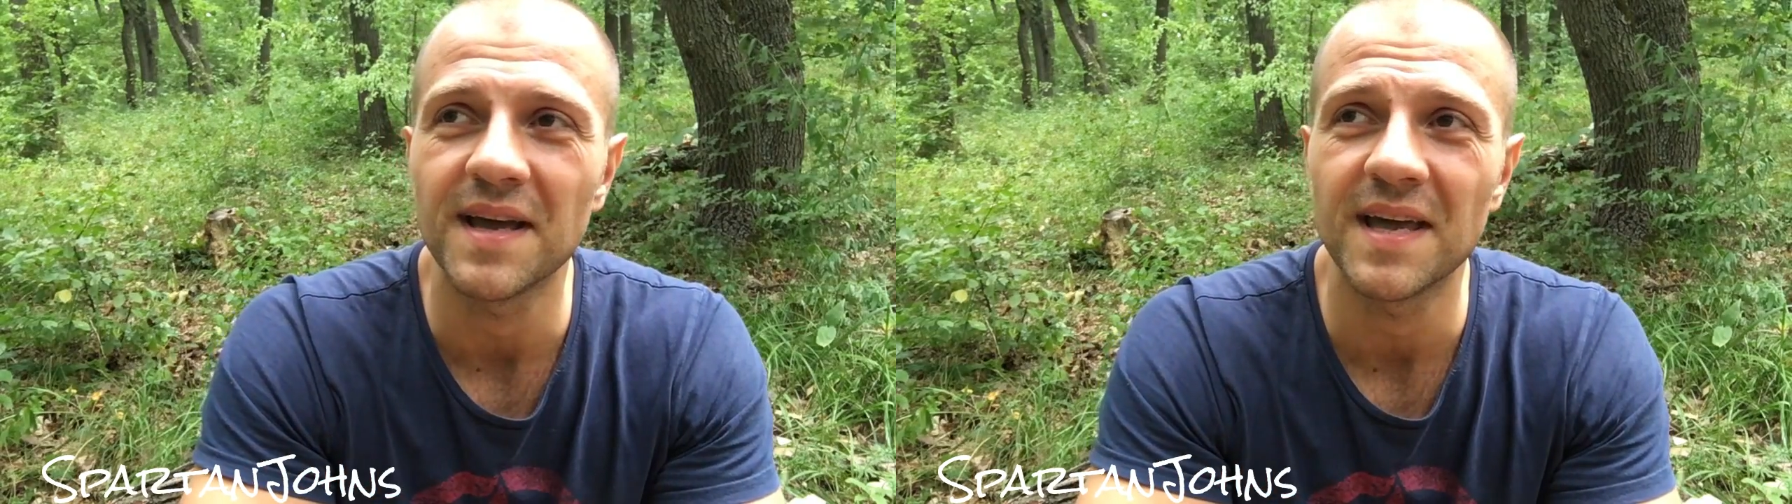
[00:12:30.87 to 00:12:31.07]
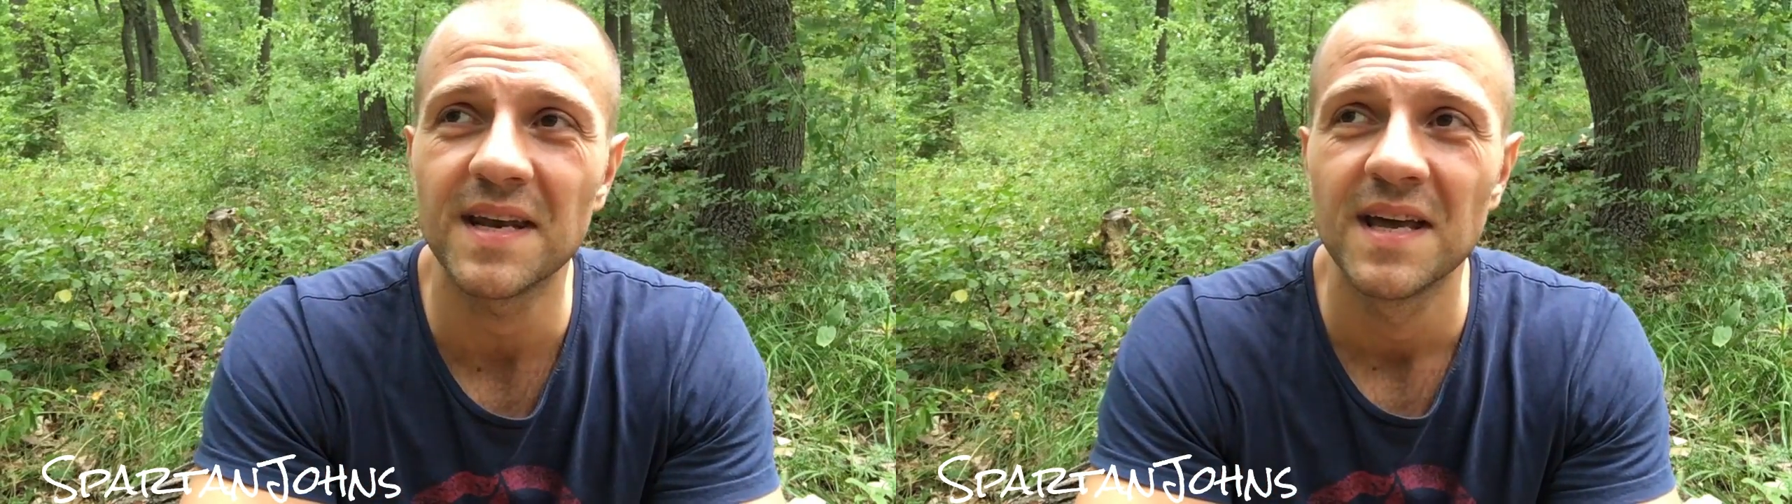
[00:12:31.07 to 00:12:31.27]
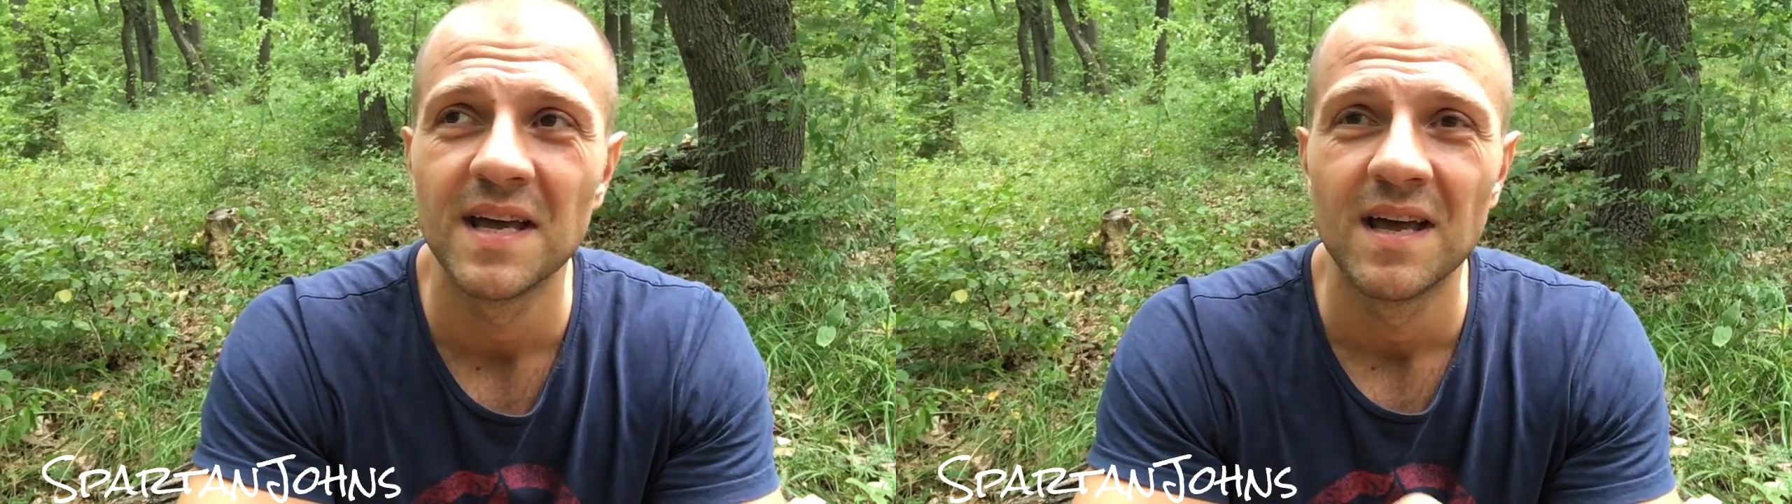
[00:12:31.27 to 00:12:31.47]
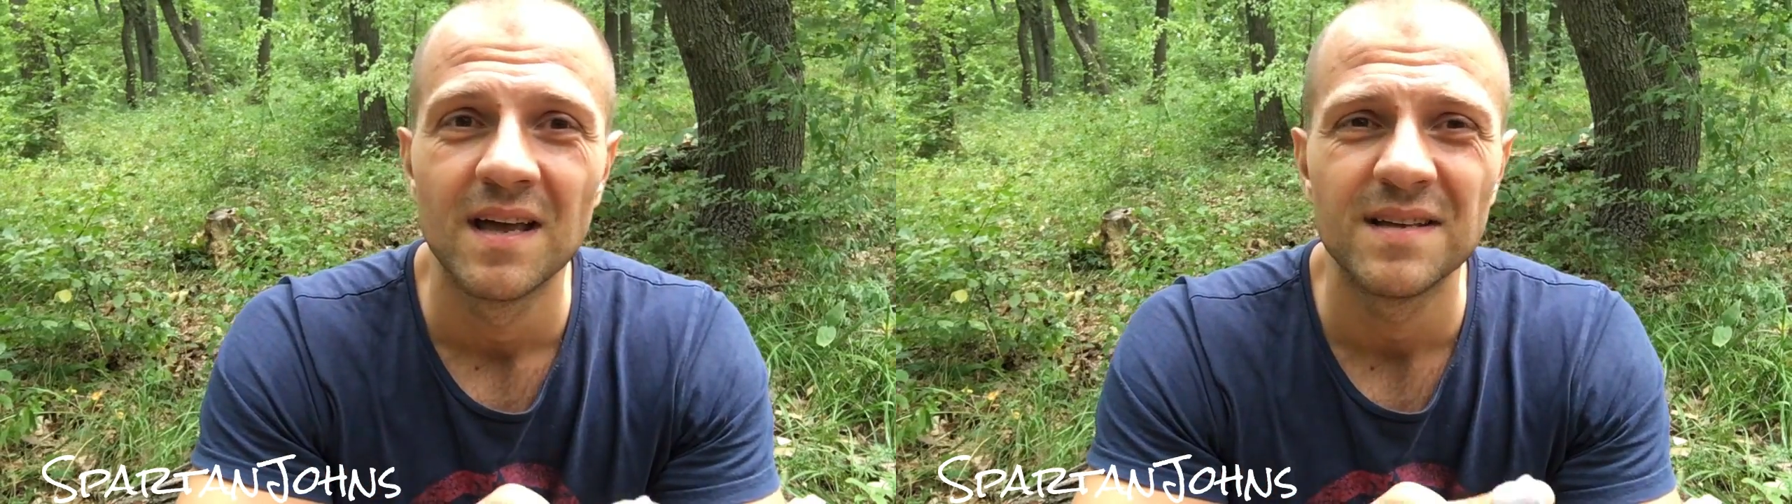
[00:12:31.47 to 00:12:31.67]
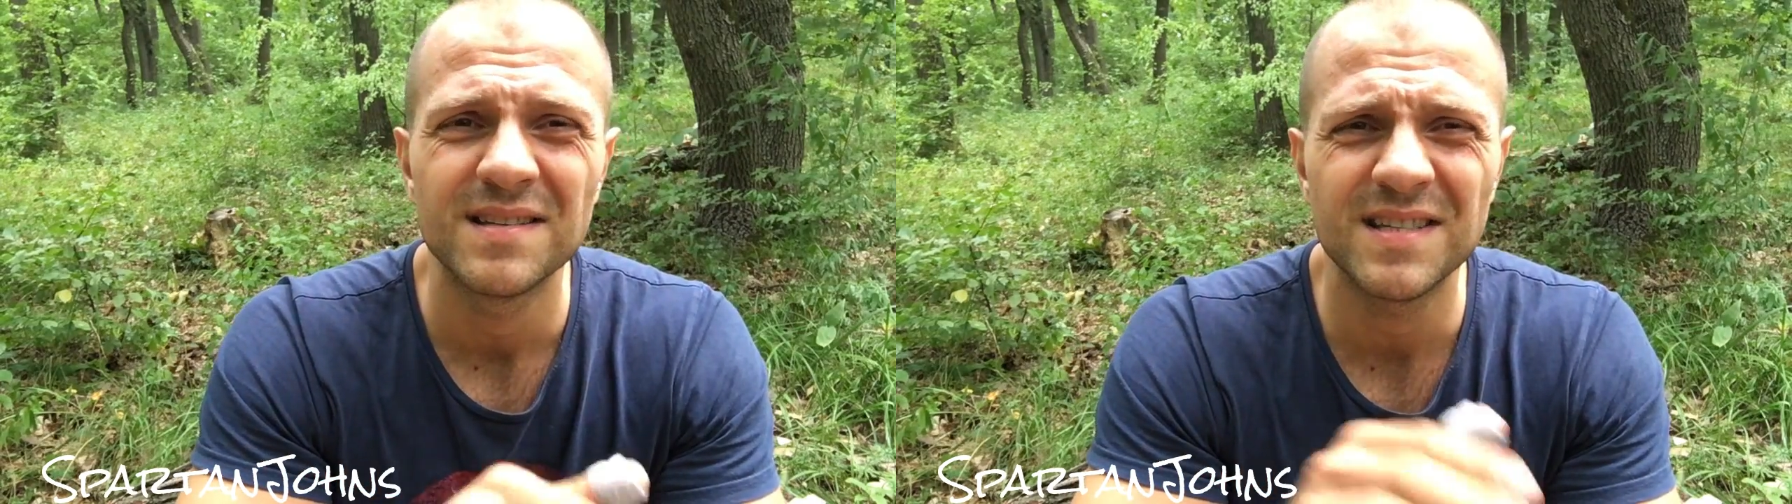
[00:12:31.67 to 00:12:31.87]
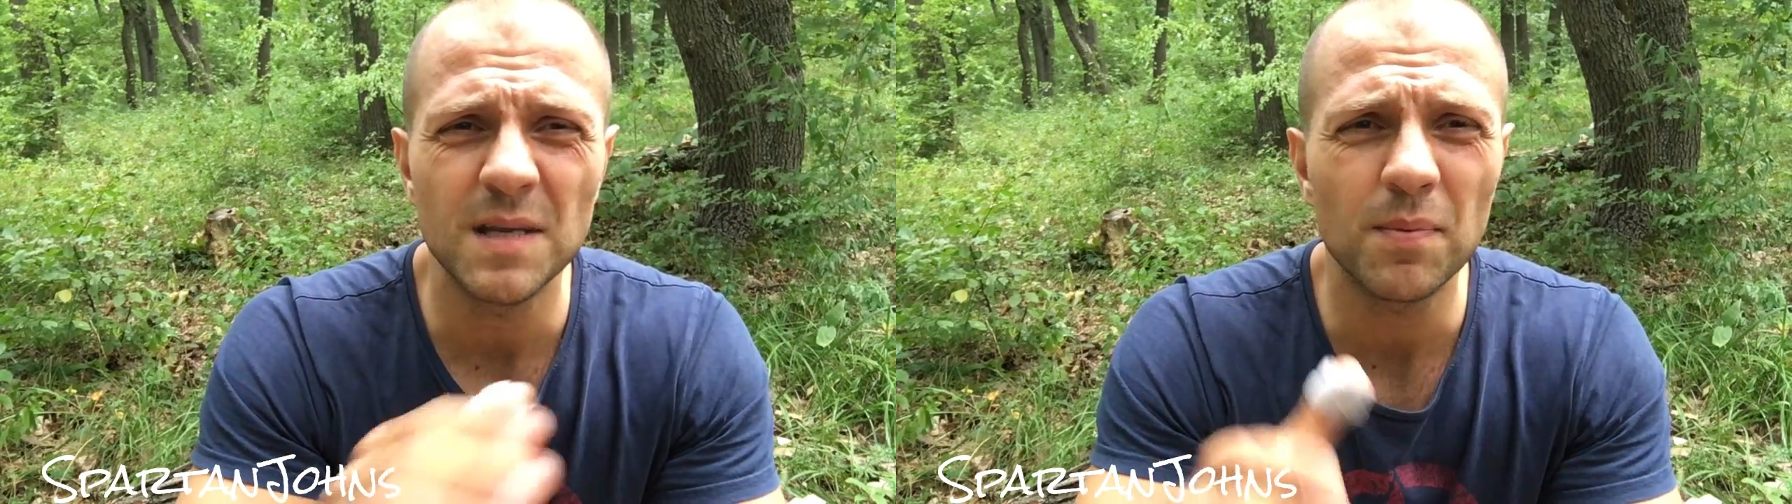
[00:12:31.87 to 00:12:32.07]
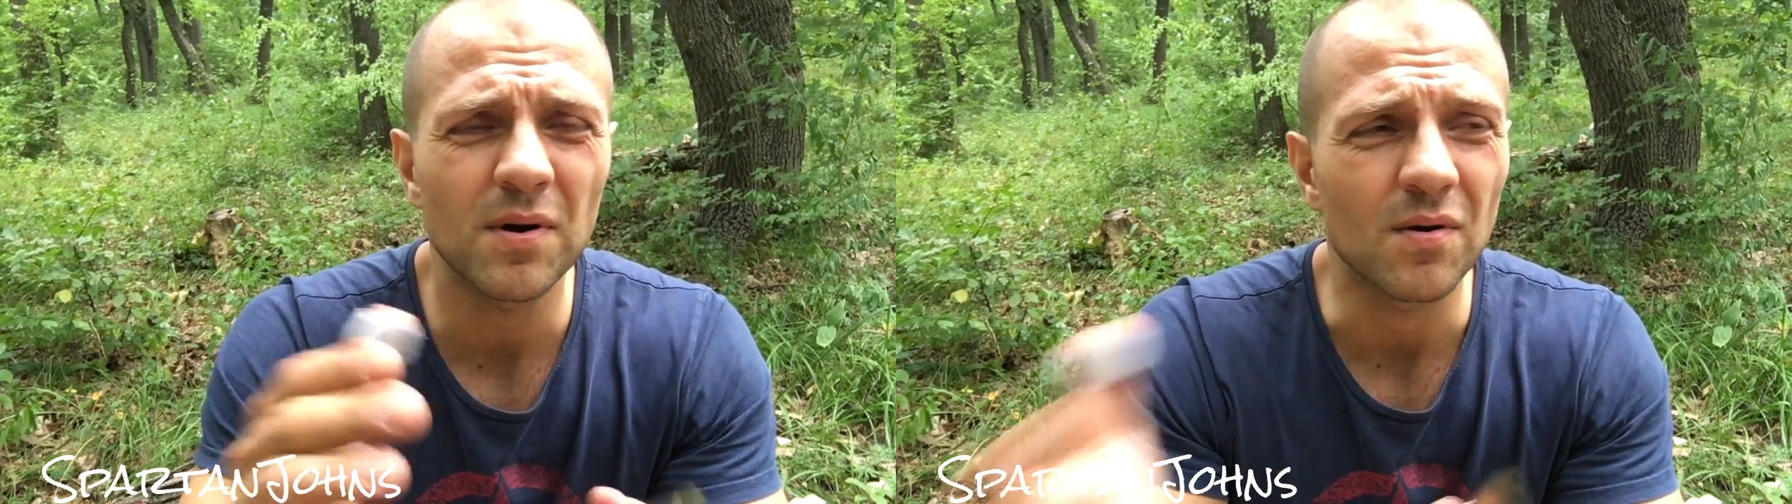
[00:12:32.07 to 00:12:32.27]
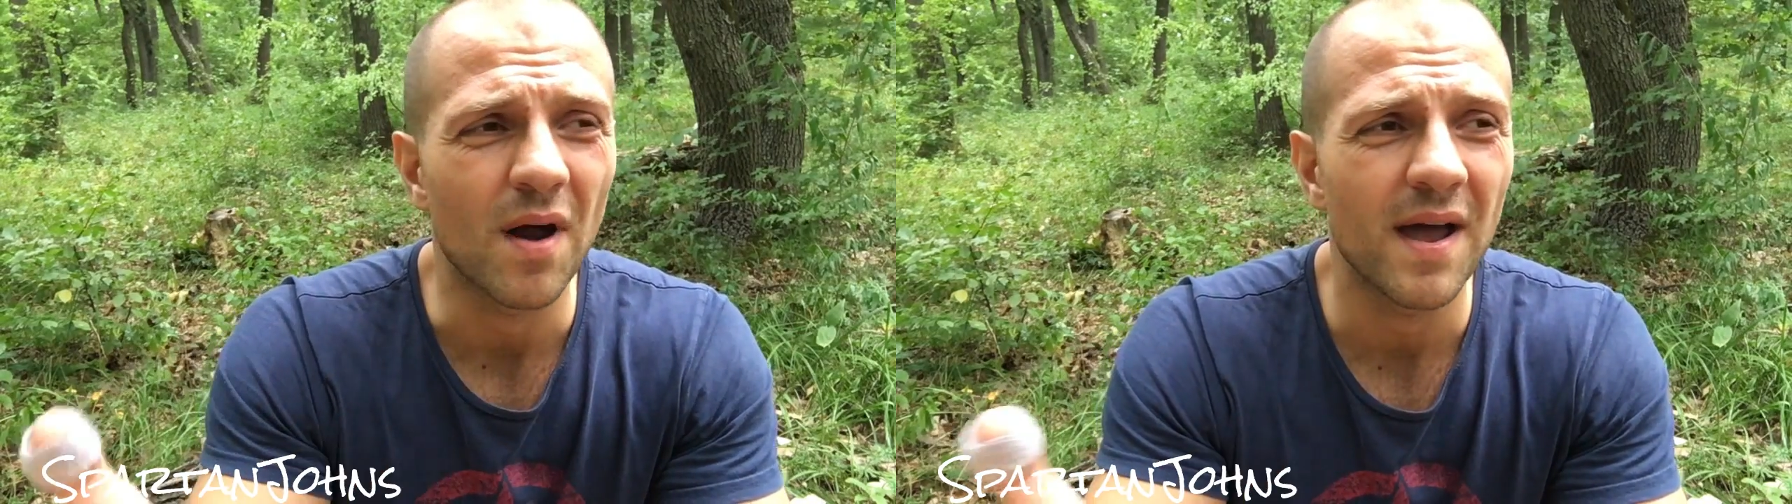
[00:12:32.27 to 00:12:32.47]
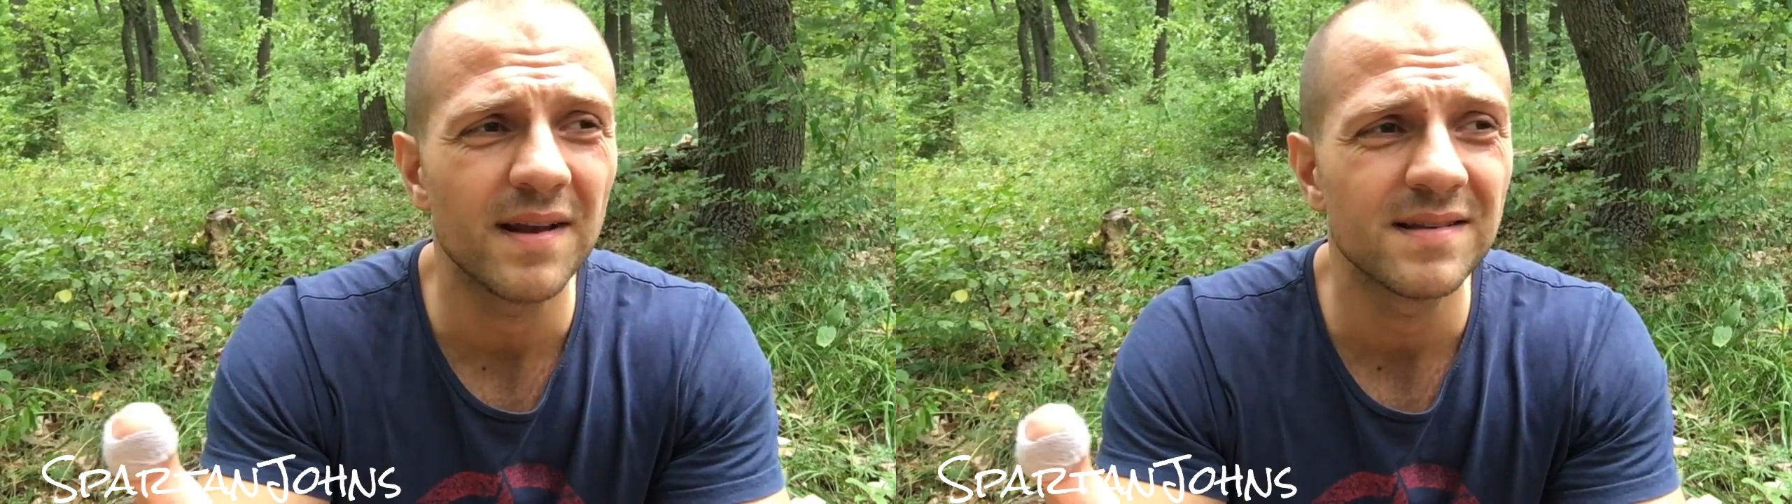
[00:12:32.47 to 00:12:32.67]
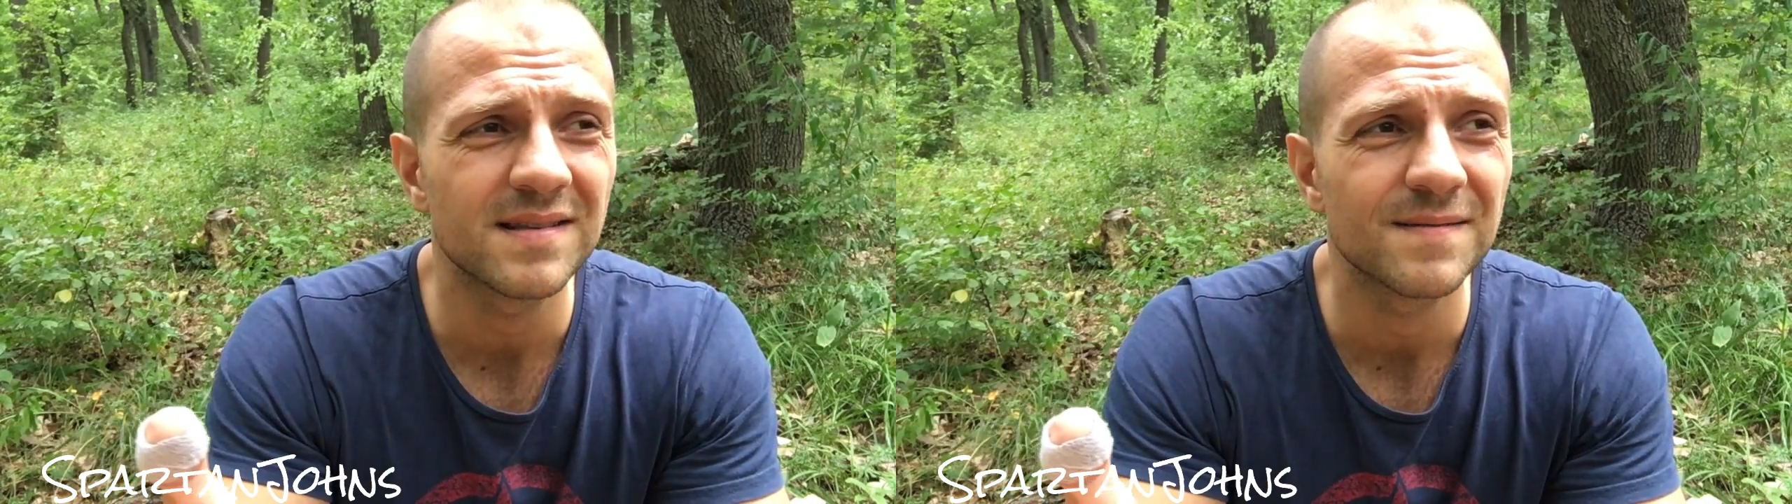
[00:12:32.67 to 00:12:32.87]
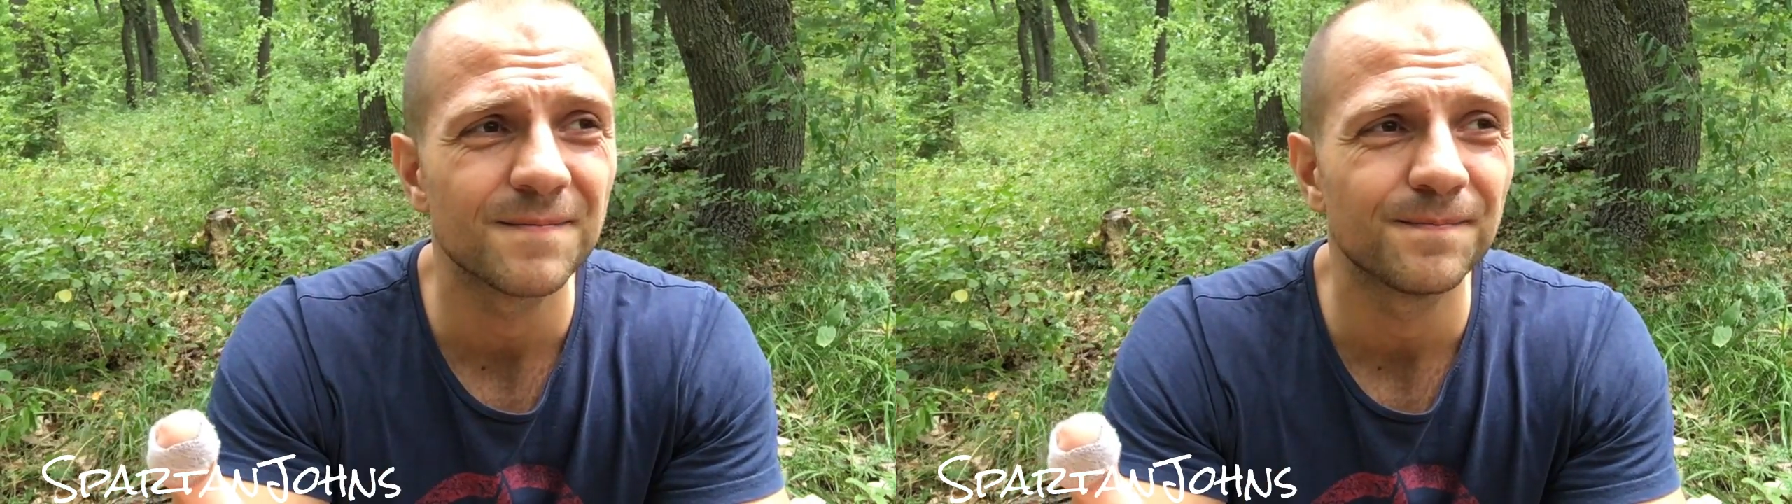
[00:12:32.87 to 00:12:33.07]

And steeper grinds